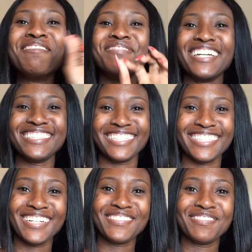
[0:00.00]
might
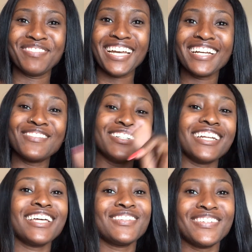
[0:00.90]
take that one back.
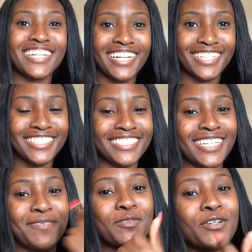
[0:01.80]
Well, not the one that I just said,